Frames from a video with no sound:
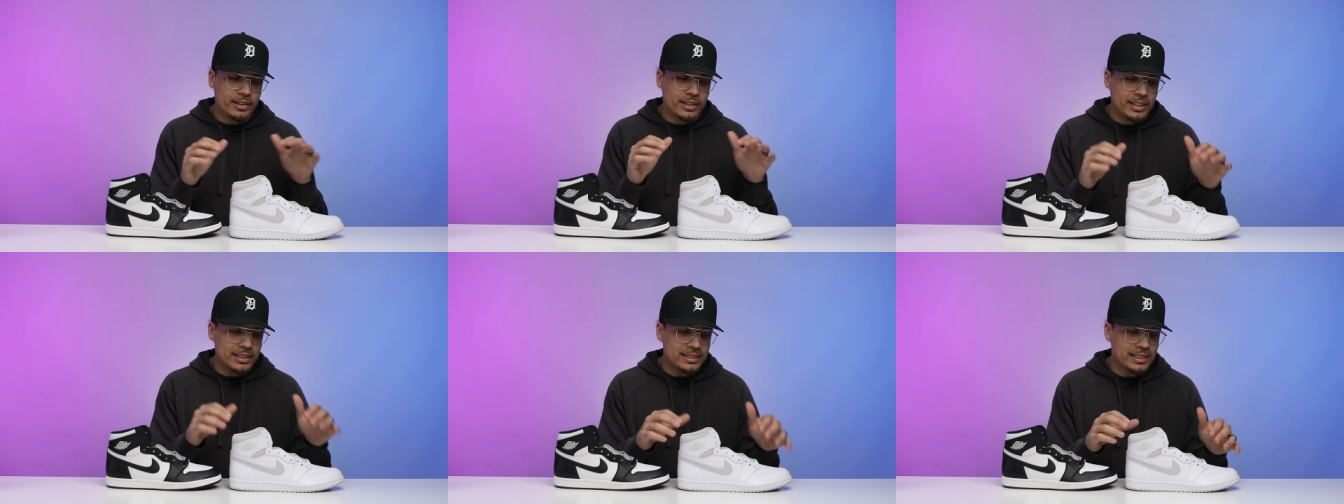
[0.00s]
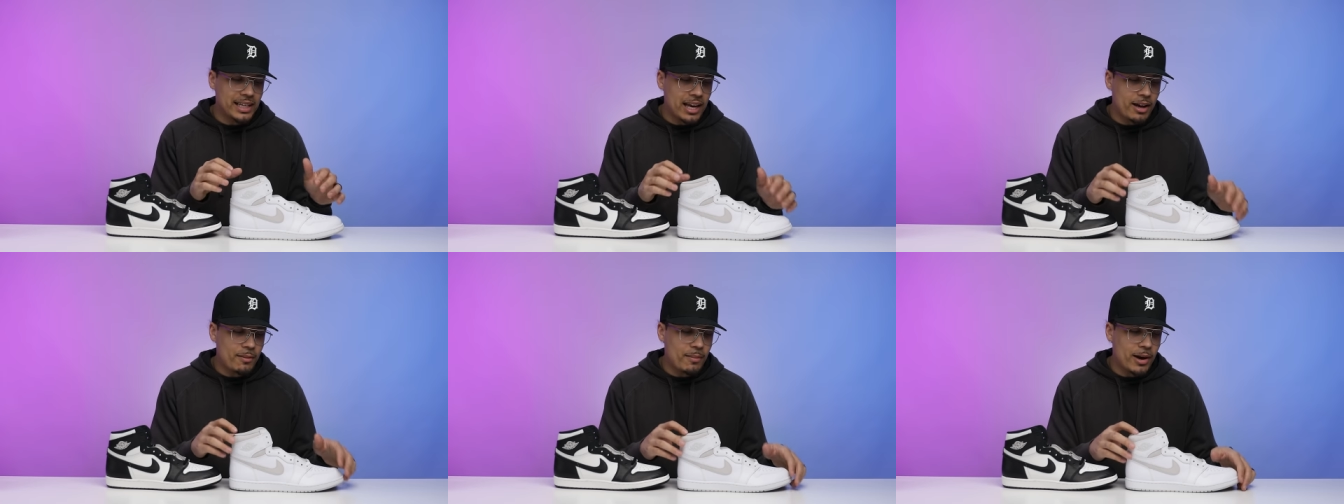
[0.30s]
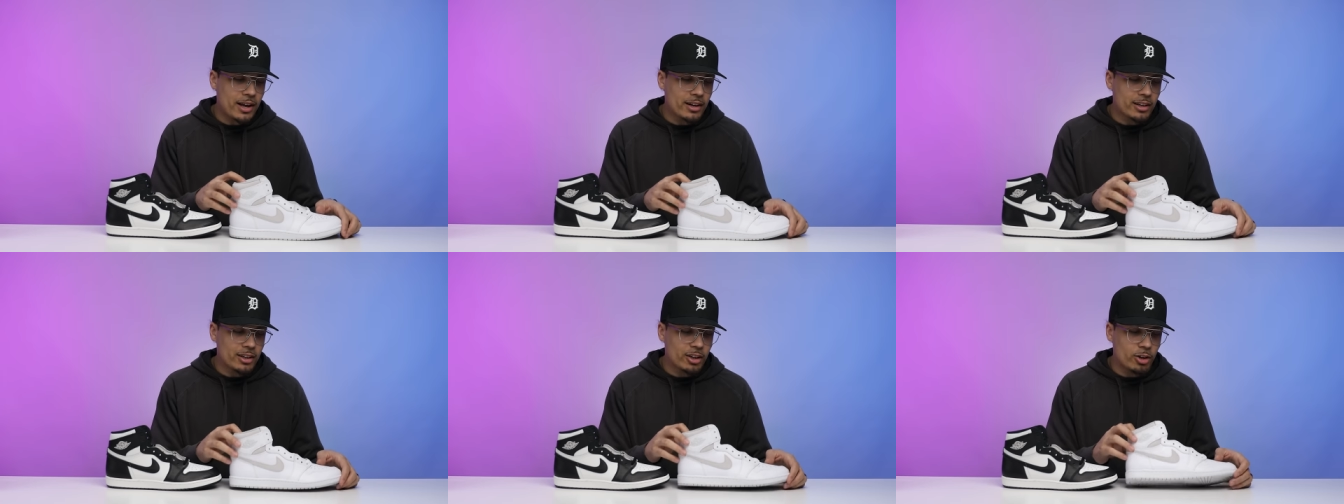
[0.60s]
these came
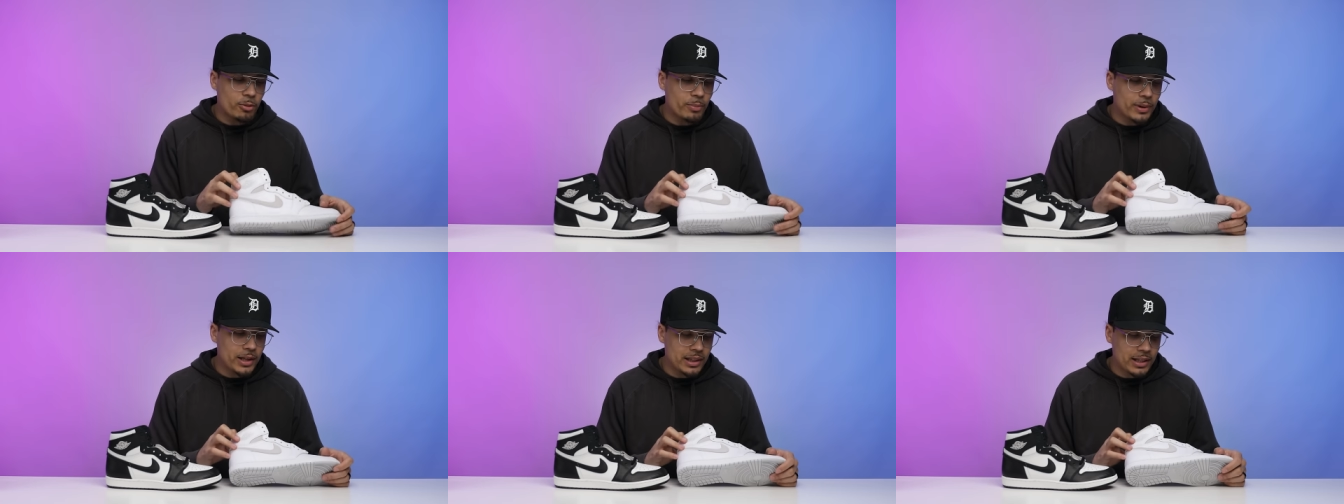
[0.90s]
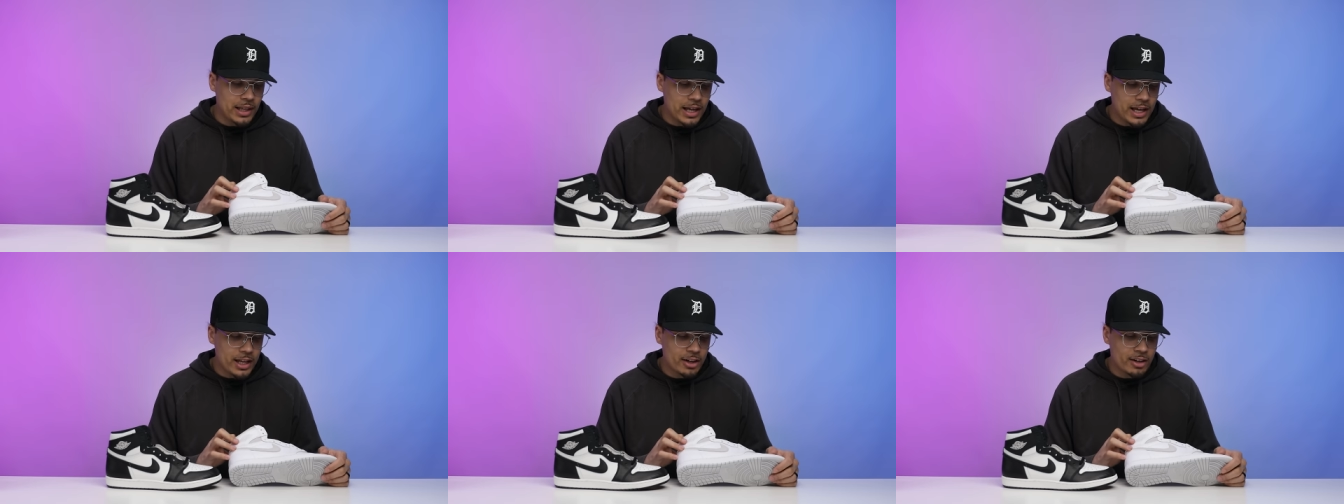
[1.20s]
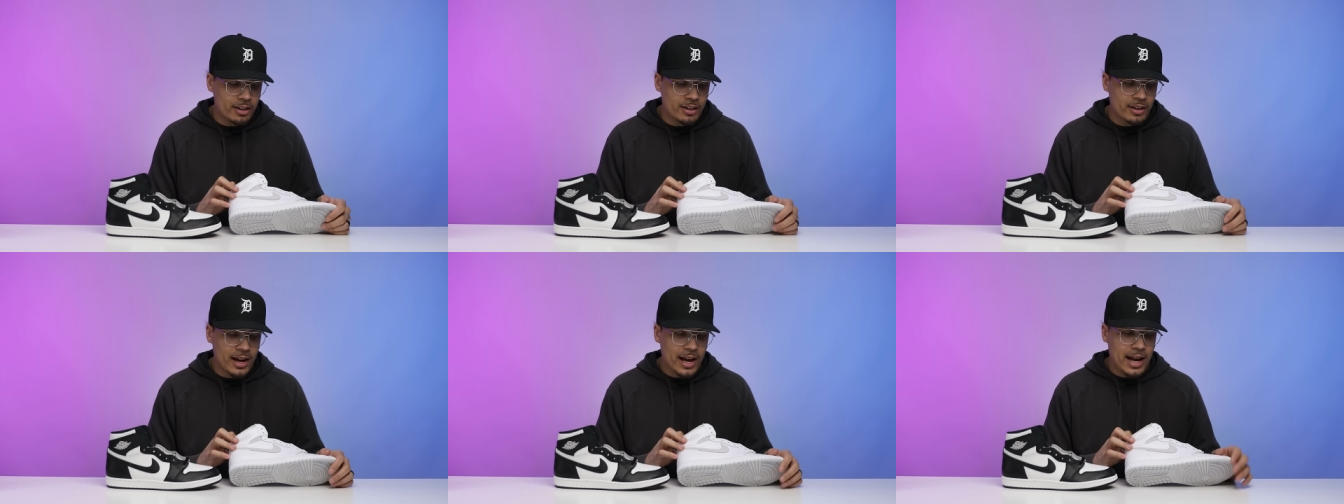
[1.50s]
out a little bit
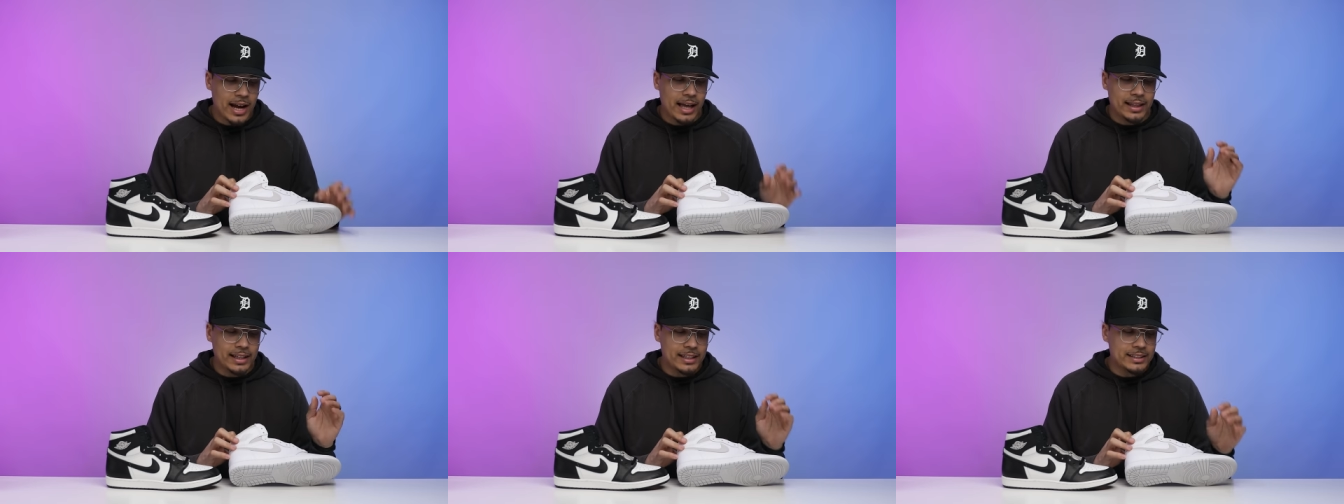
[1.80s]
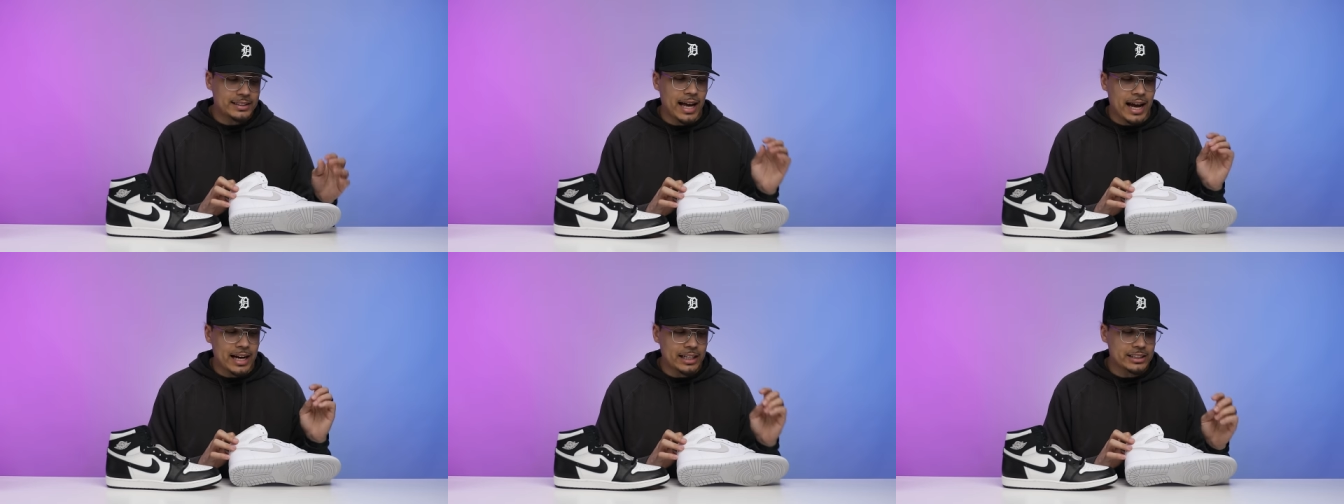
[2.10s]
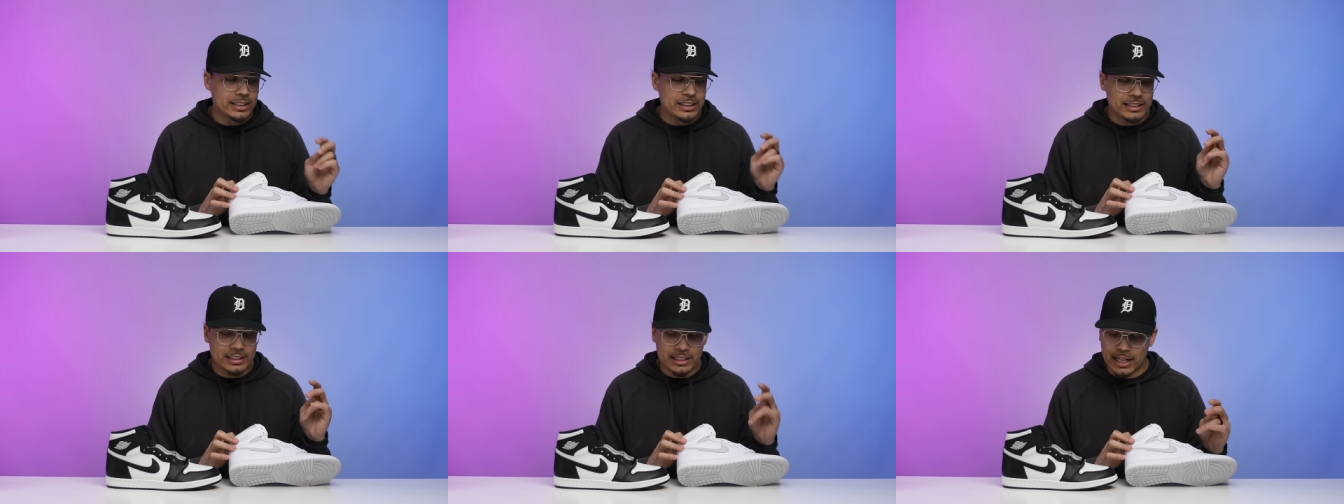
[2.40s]
later and these
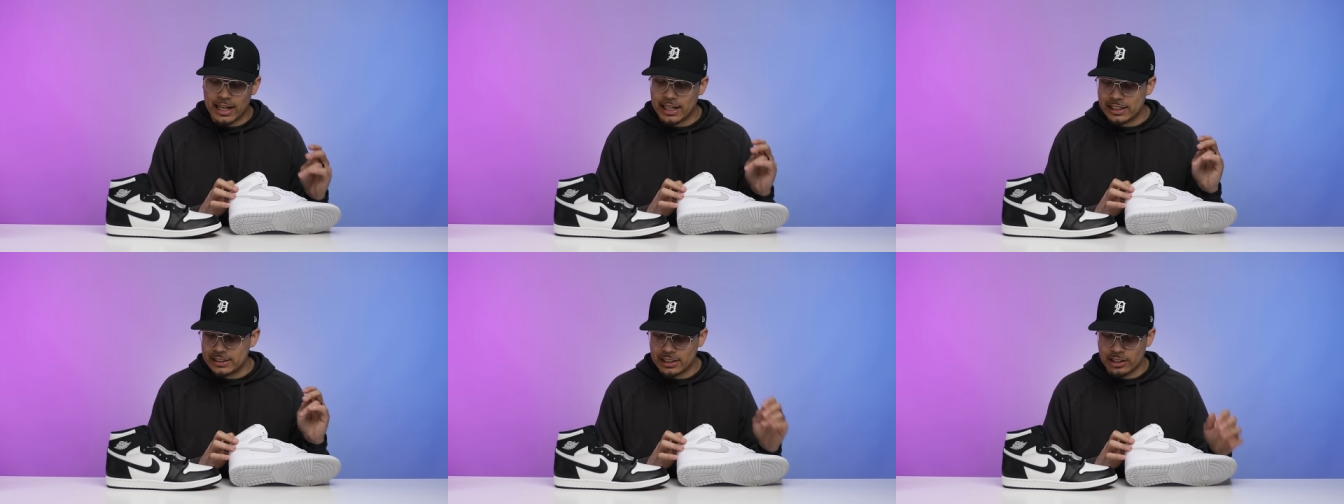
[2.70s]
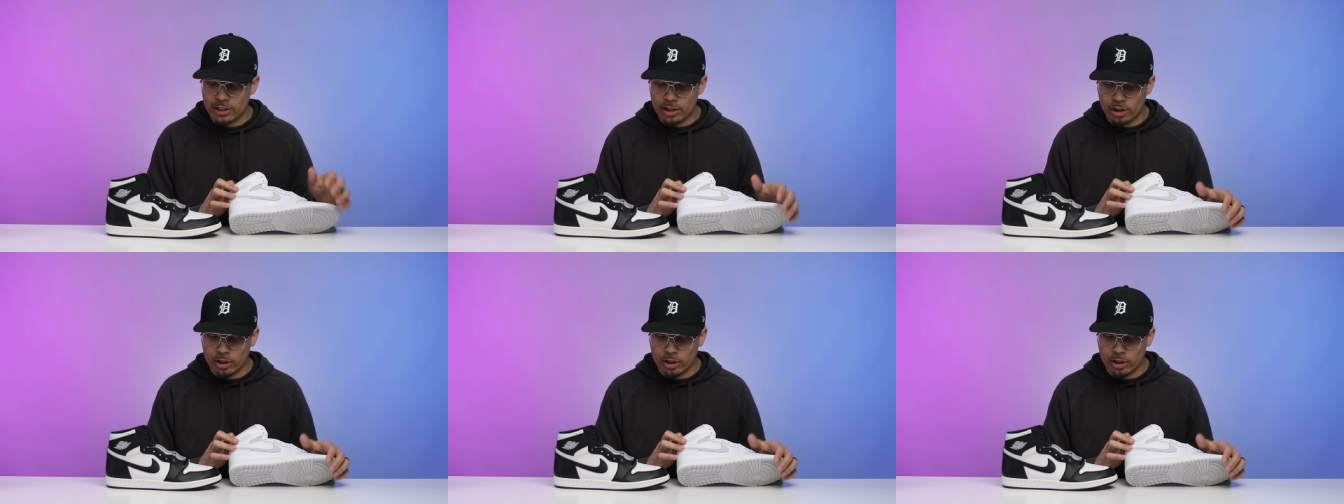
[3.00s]
actually changed a